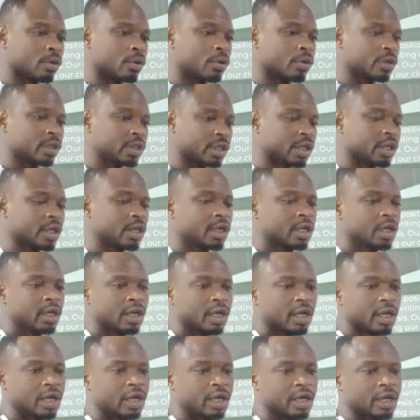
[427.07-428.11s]
or the
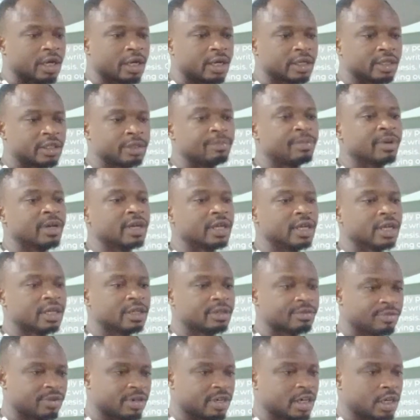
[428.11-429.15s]
dependent
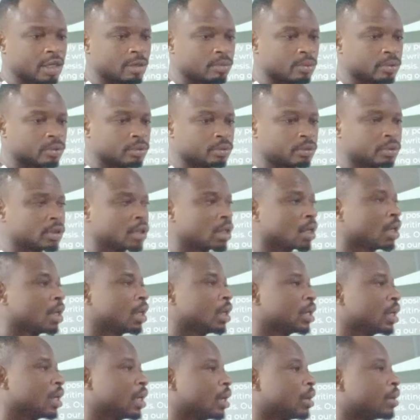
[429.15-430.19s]
variable.
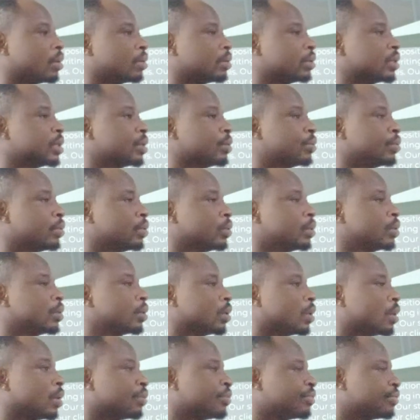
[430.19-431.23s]
Now, the
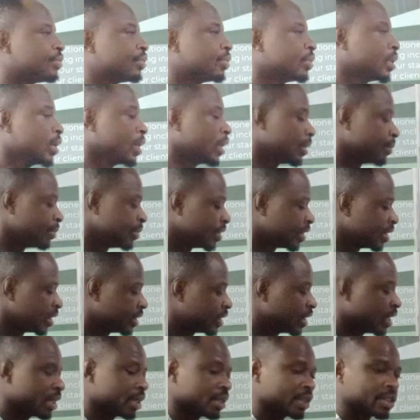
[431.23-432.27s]
role of
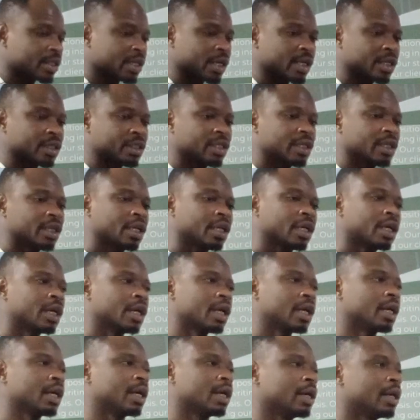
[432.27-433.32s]
mediator is that
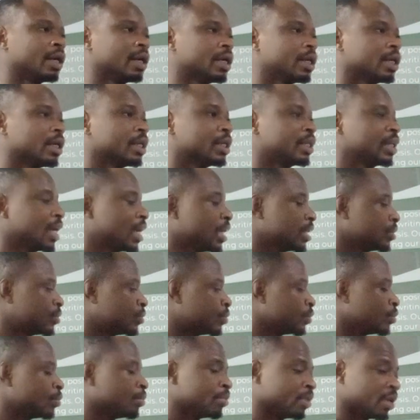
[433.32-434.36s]
it has
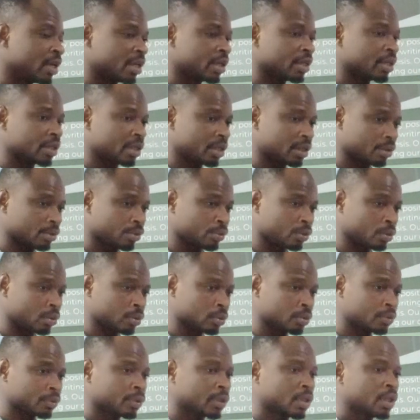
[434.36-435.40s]
two main
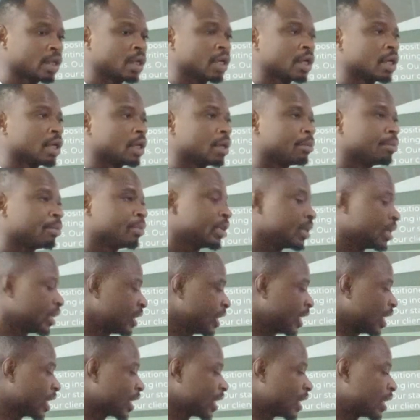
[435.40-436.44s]
roles.
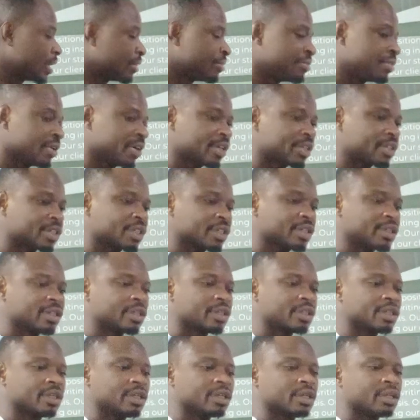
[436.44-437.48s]
Mediator can affect
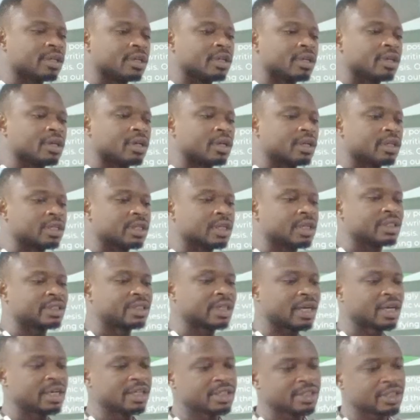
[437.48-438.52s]
the
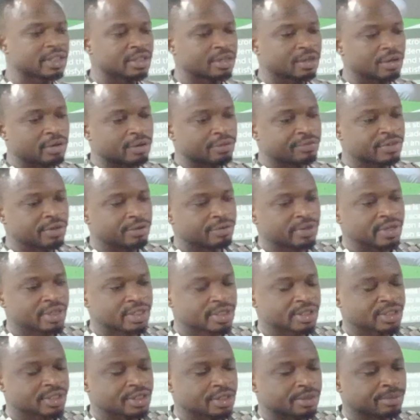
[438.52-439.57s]
direction of the
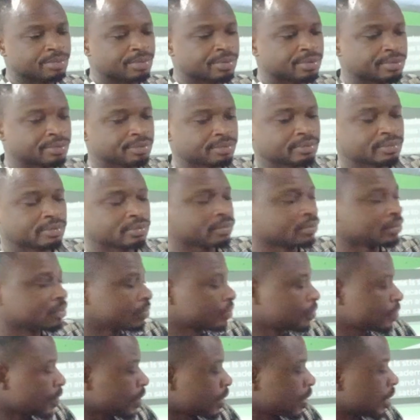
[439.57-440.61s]
relationship.
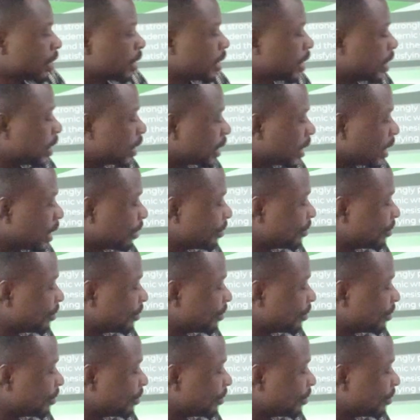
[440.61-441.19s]
It can